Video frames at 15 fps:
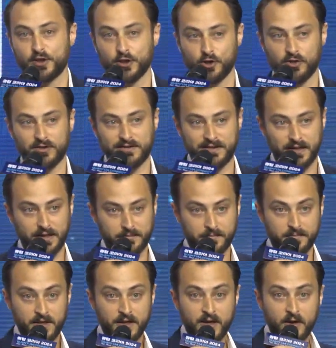long time.
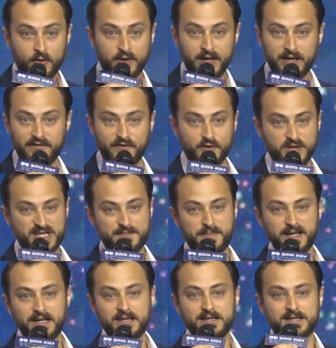Okay, and if you're
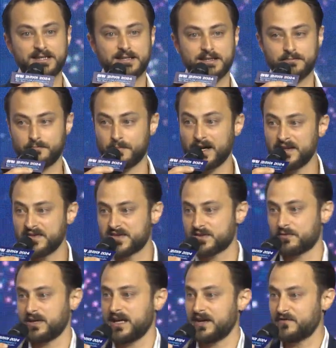spending months
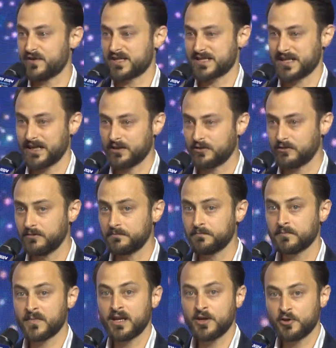on every cycle,
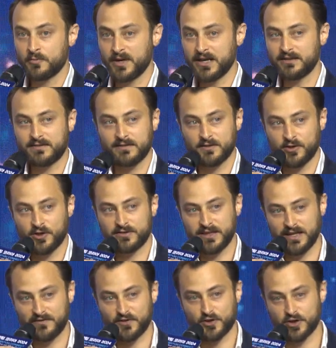you might not
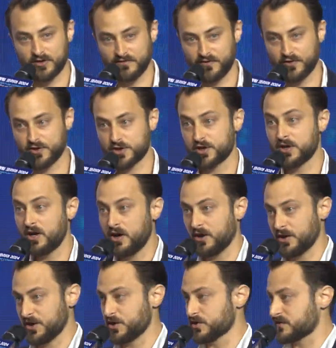ever converge
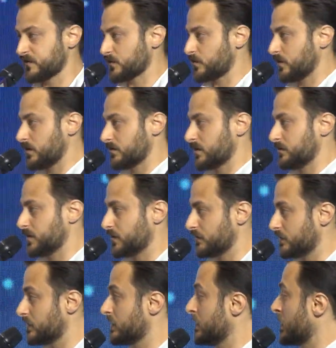on a useful quantum
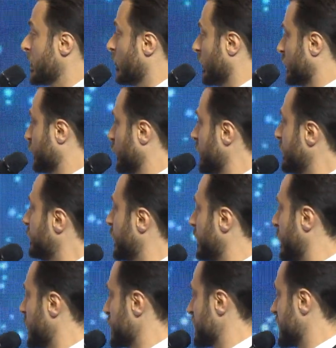computer. What we're
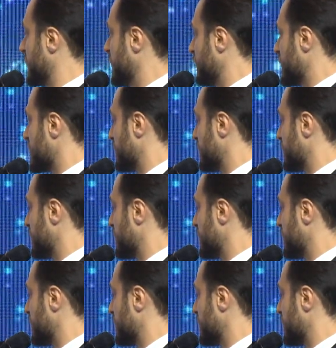proposing here is a